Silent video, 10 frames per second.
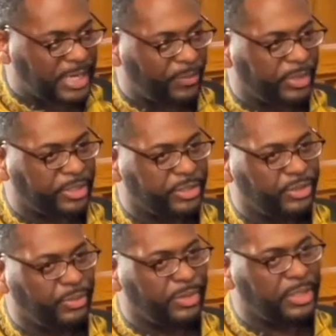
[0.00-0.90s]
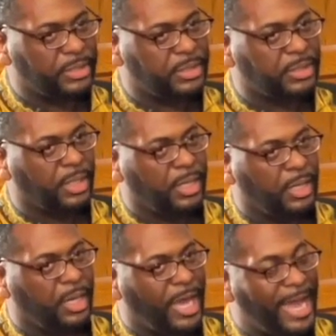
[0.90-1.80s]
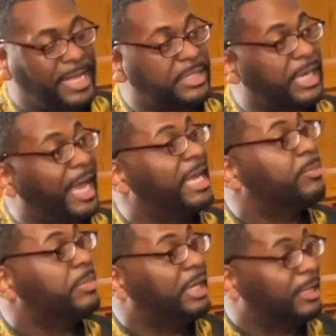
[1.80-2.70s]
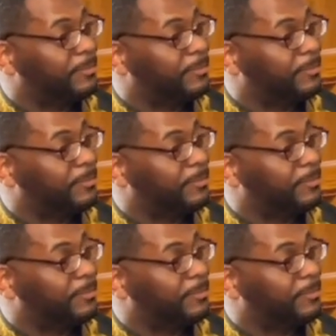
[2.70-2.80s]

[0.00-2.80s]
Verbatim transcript: I wanted to do this as an A M E.